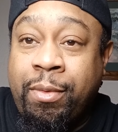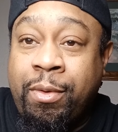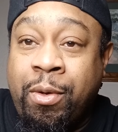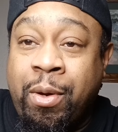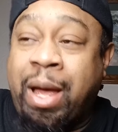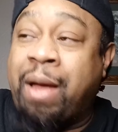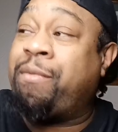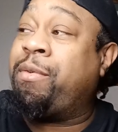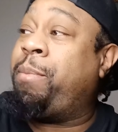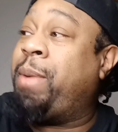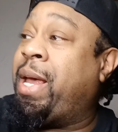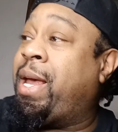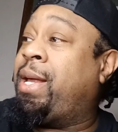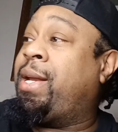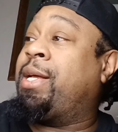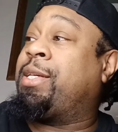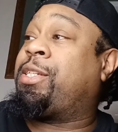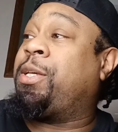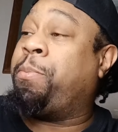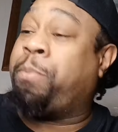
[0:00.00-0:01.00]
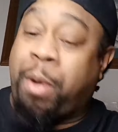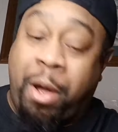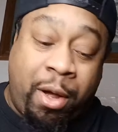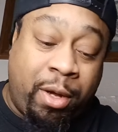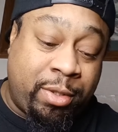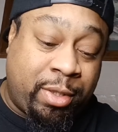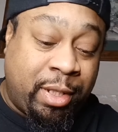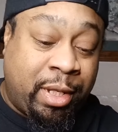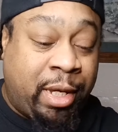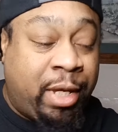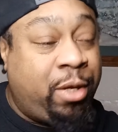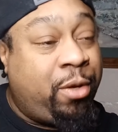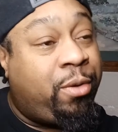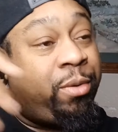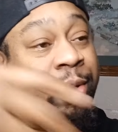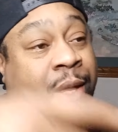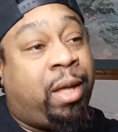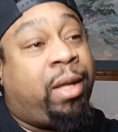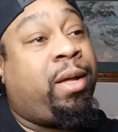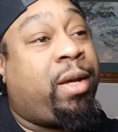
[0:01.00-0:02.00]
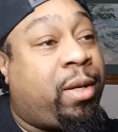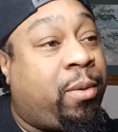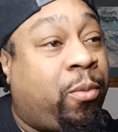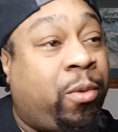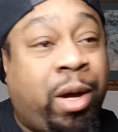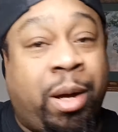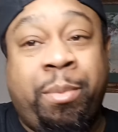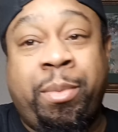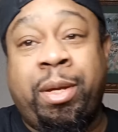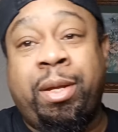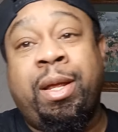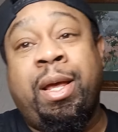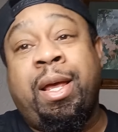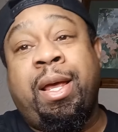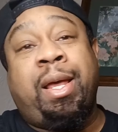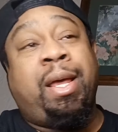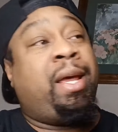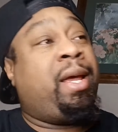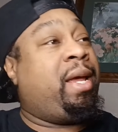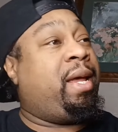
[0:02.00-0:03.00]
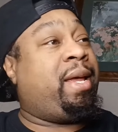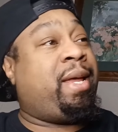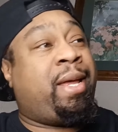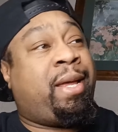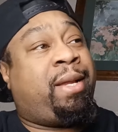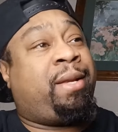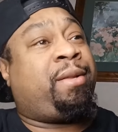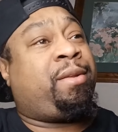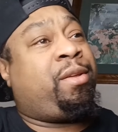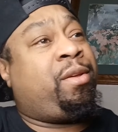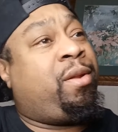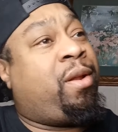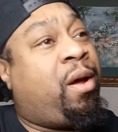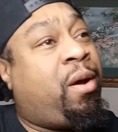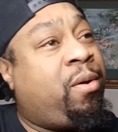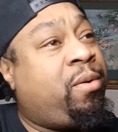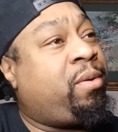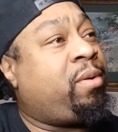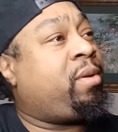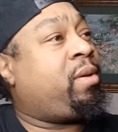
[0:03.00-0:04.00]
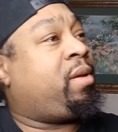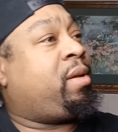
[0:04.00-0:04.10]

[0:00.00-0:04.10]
You have a man that's a boss, and he'll hug a woman and, you know,